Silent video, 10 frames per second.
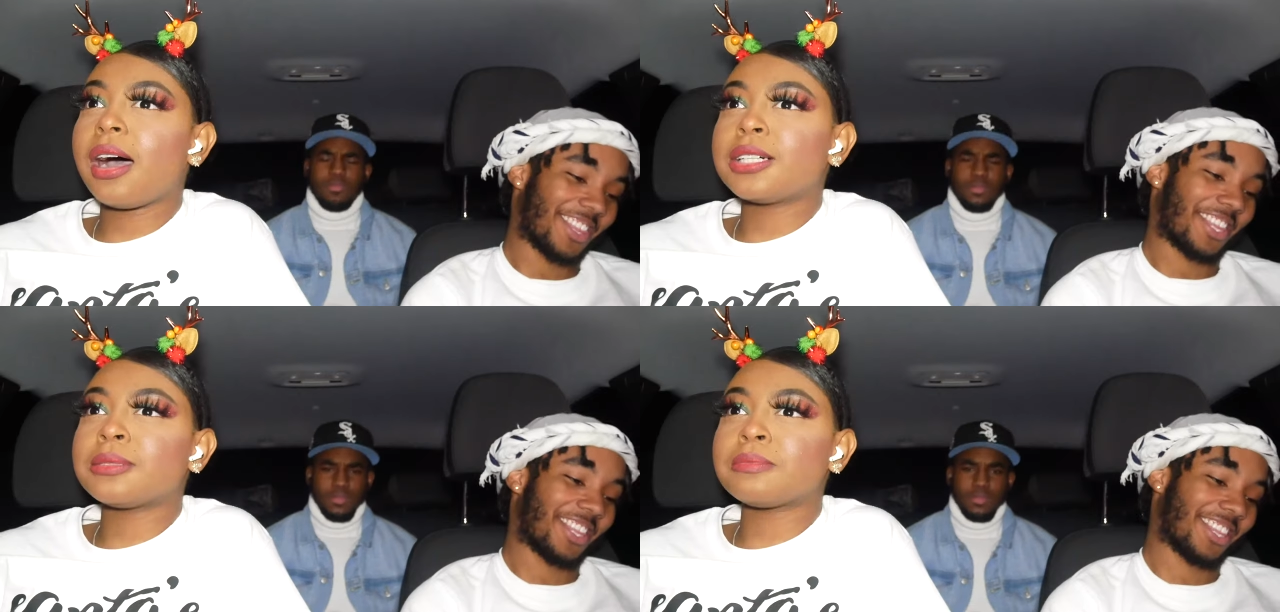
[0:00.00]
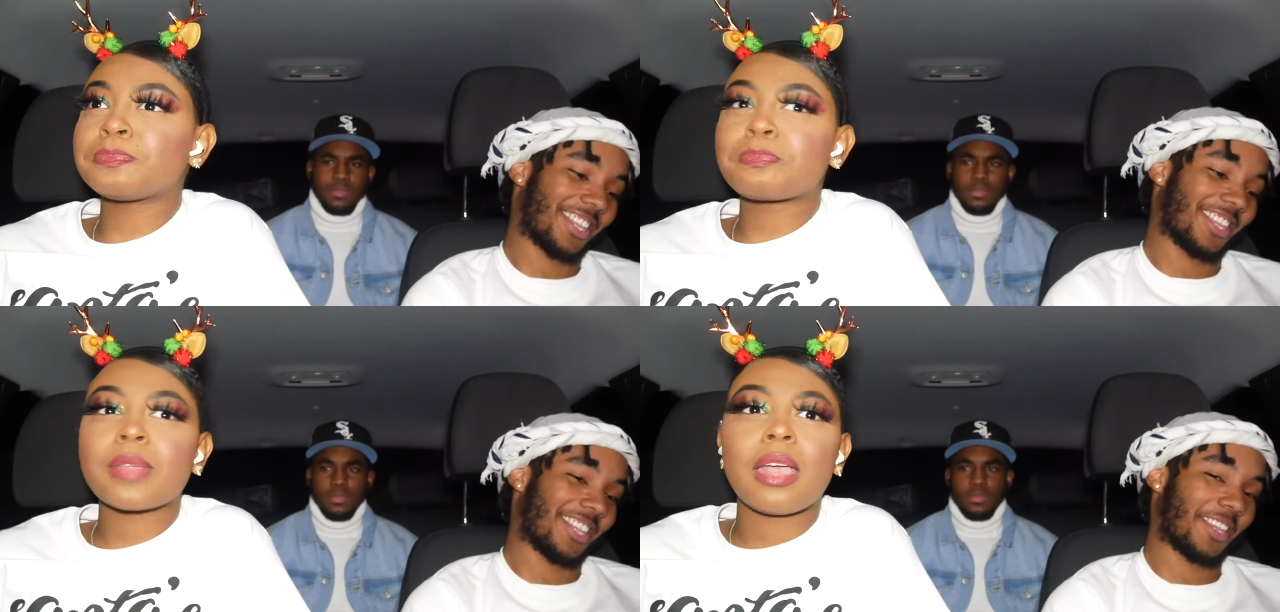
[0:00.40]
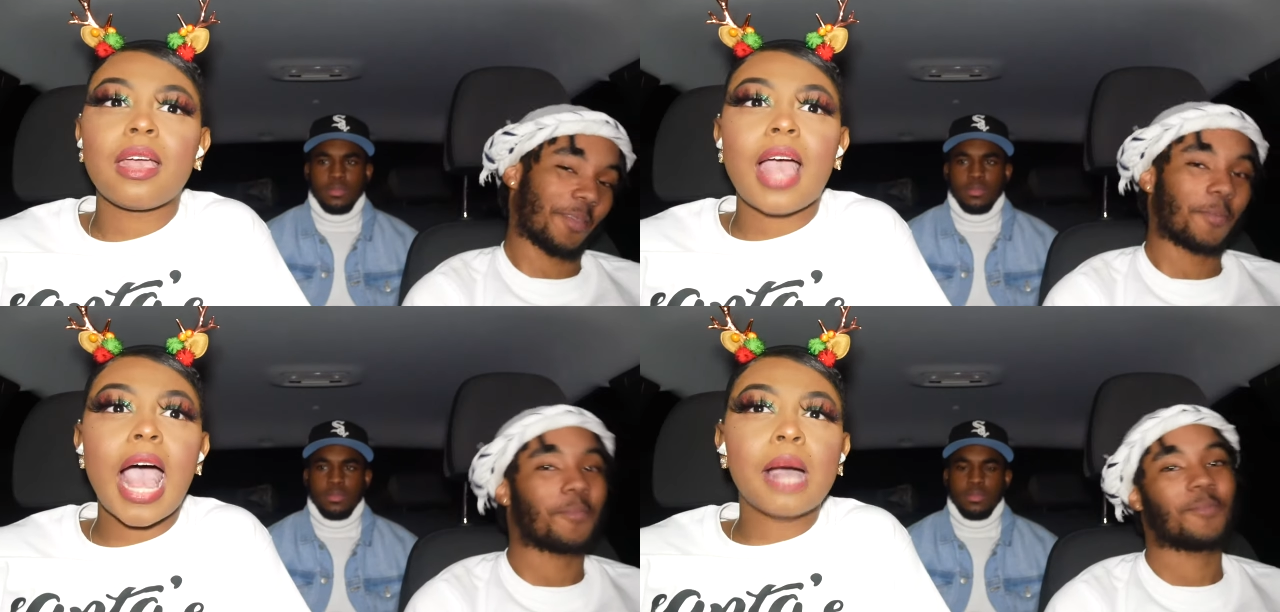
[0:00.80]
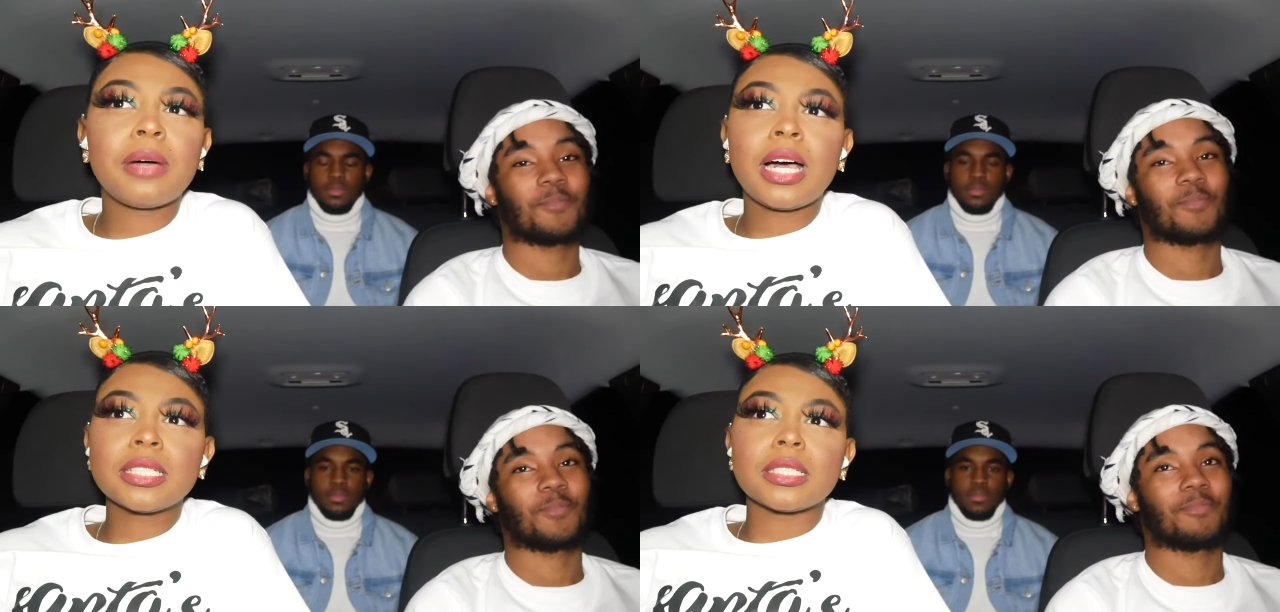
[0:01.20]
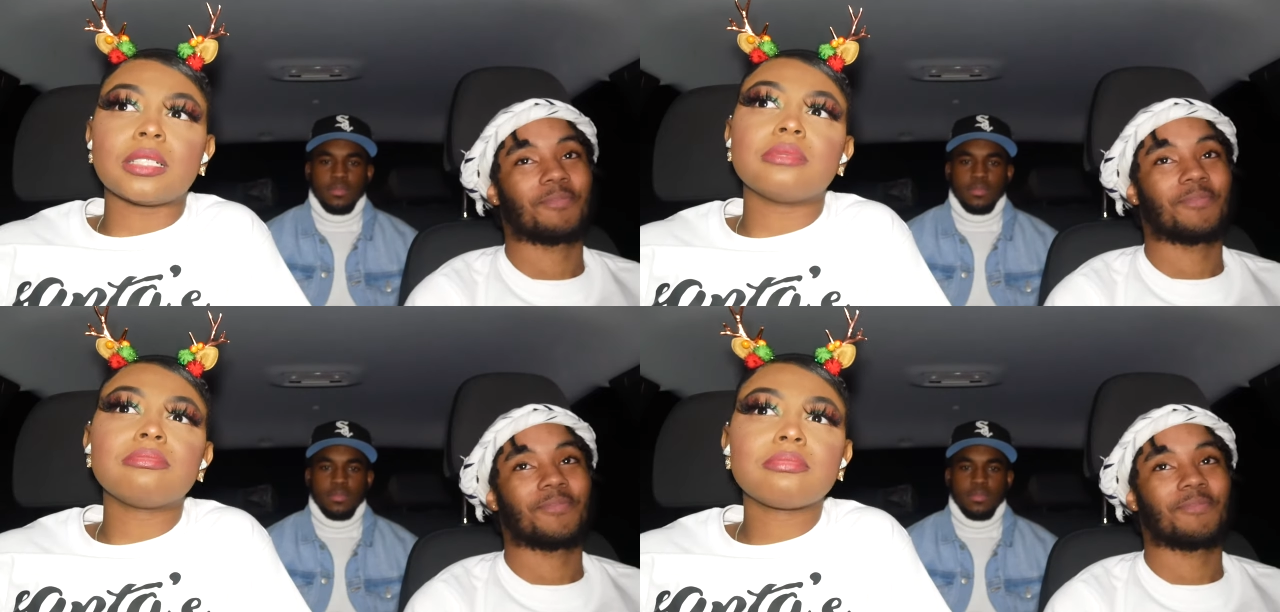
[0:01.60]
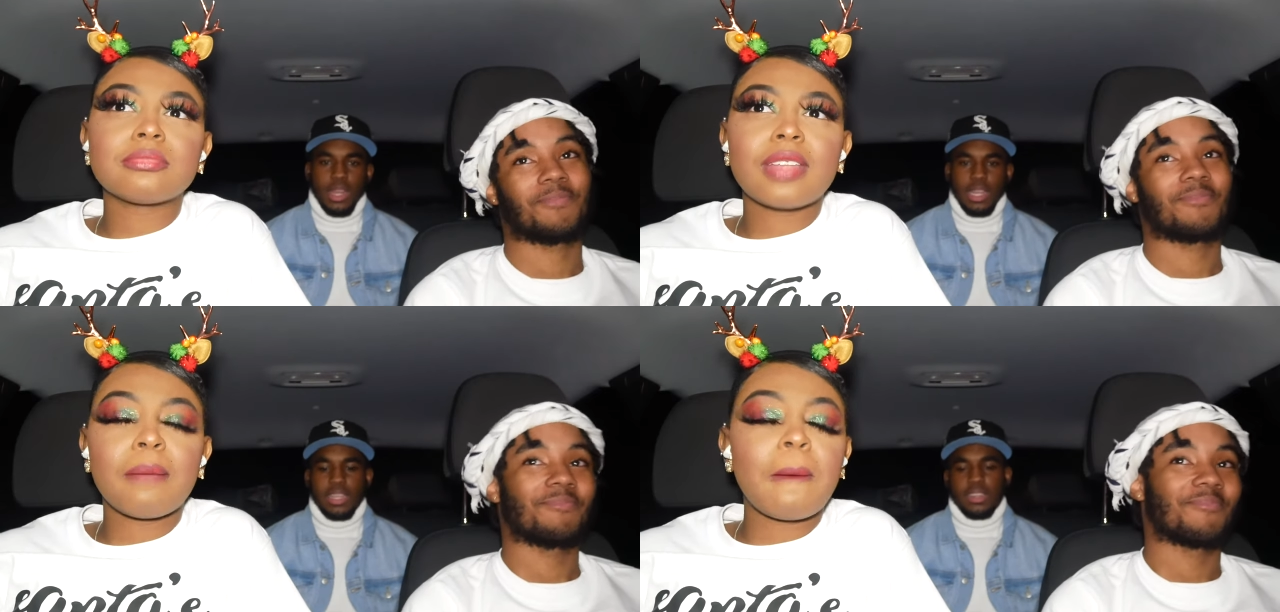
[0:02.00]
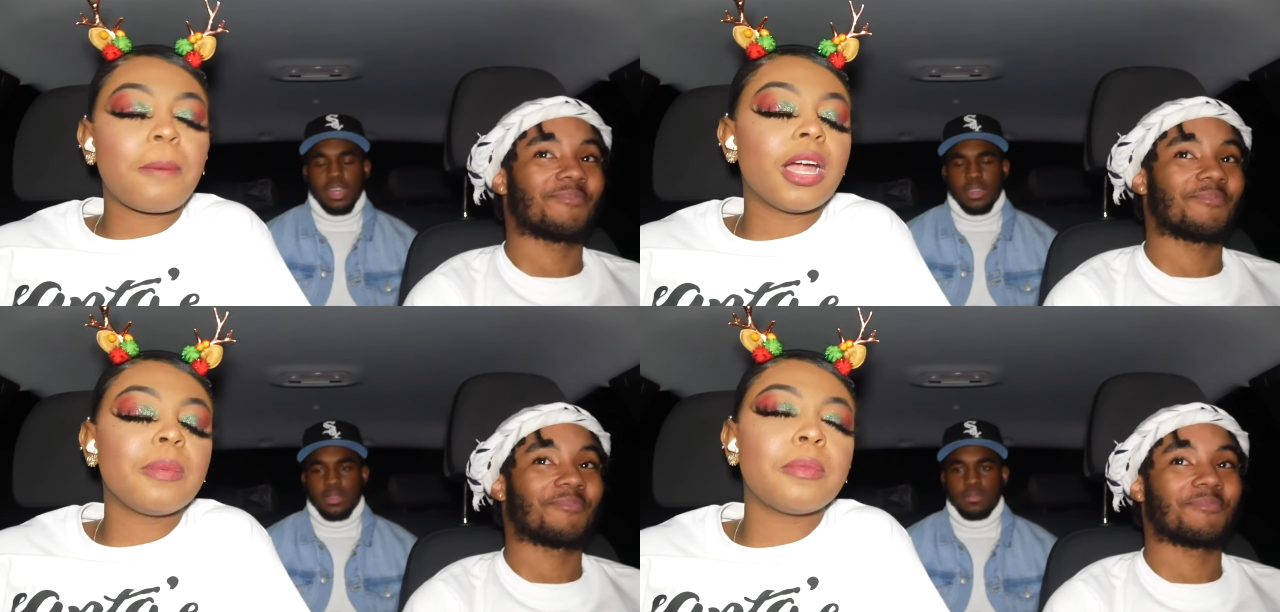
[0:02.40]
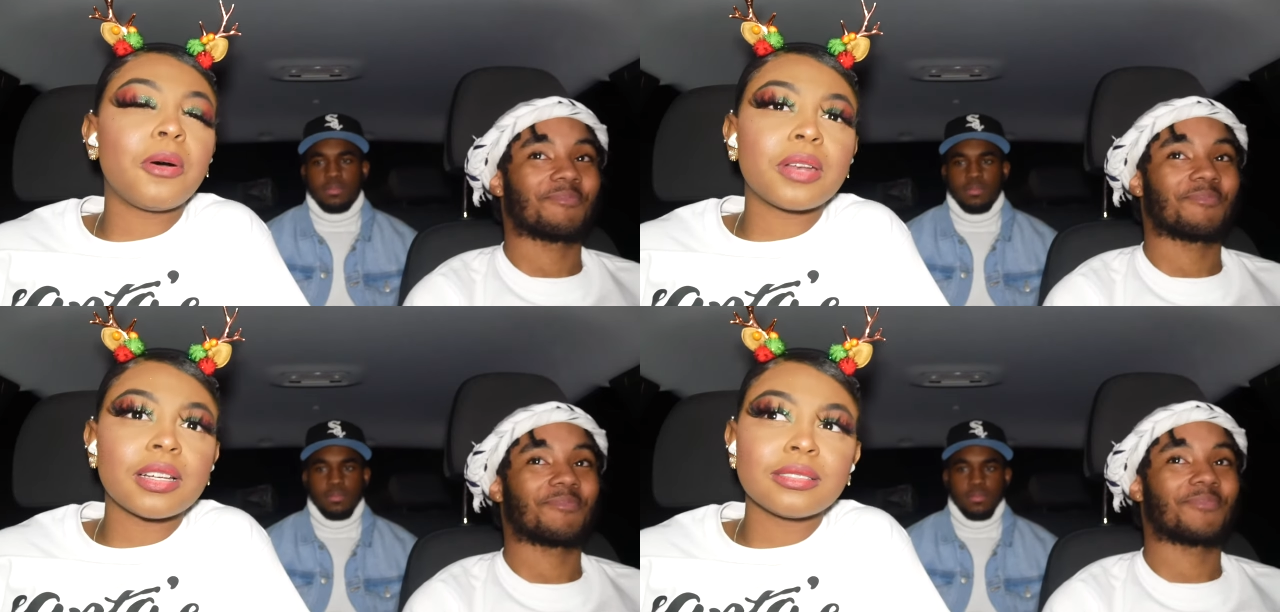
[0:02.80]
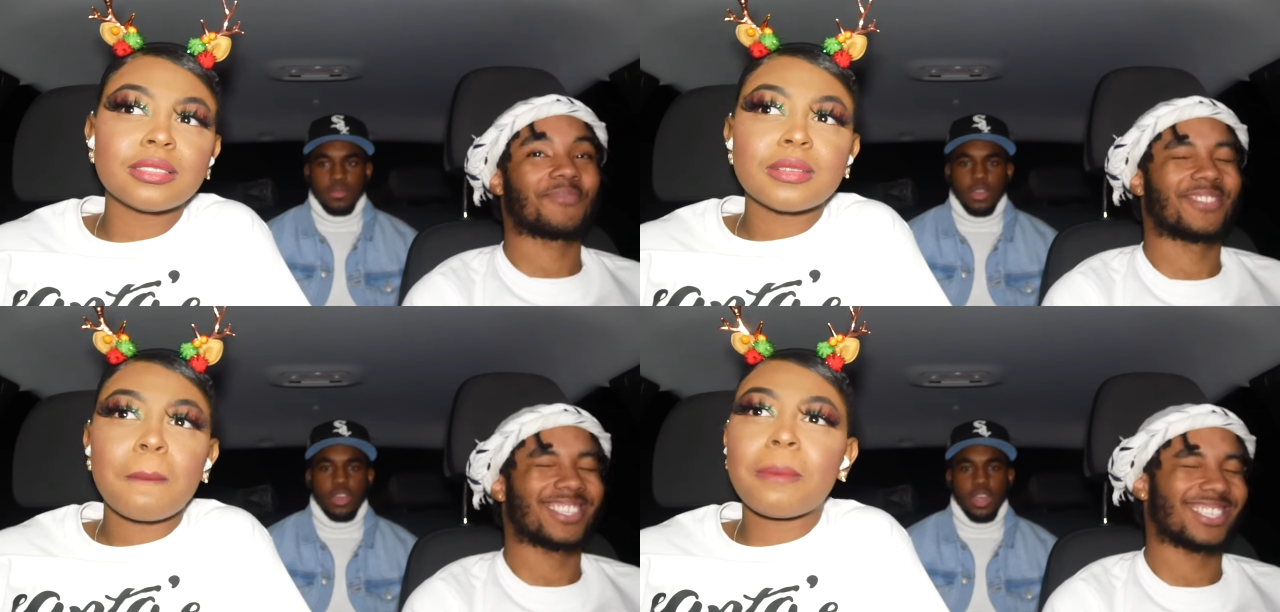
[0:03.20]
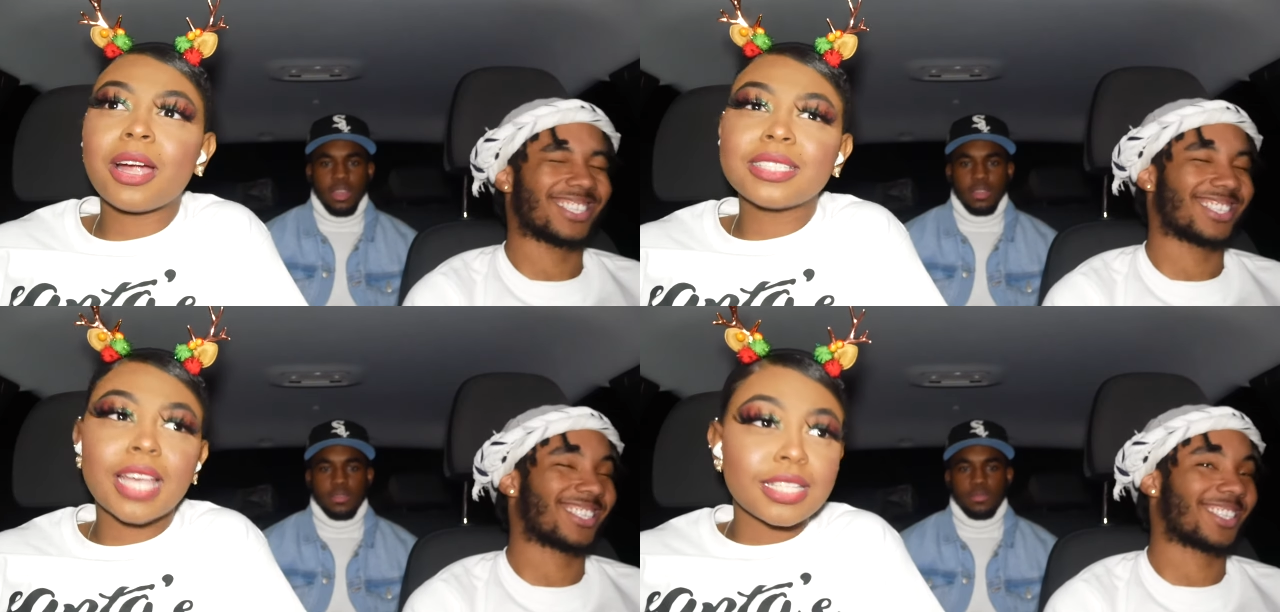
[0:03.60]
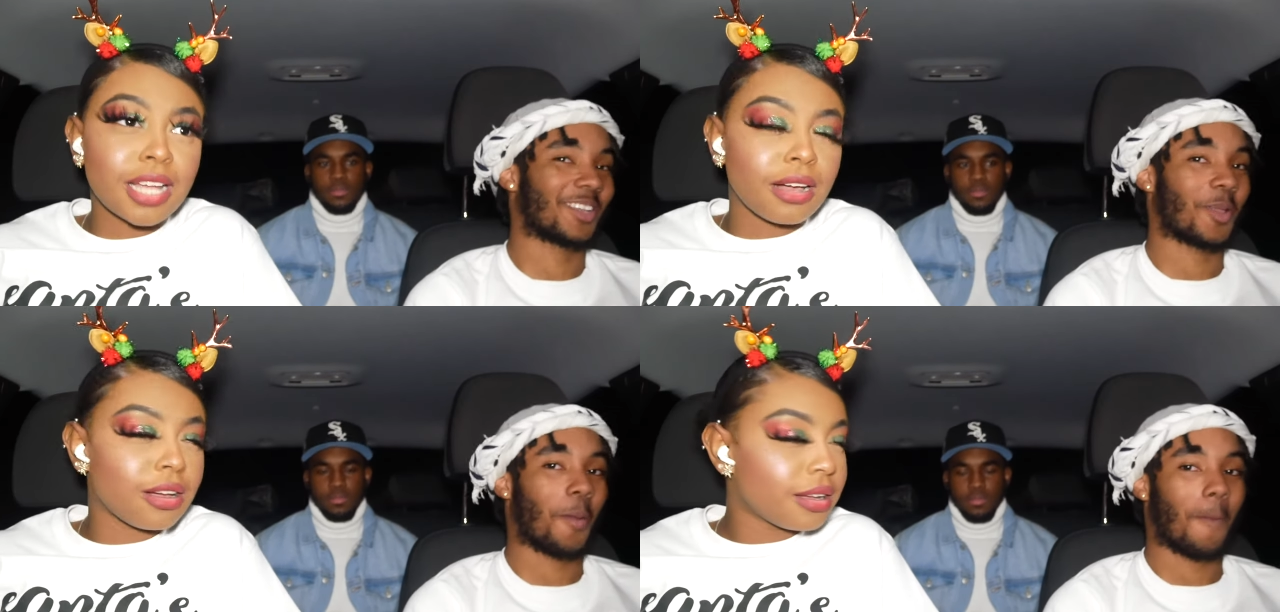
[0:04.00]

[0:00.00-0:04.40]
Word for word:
Speaker 1: um, I'm a hustler. I'm a party promoter, bartender.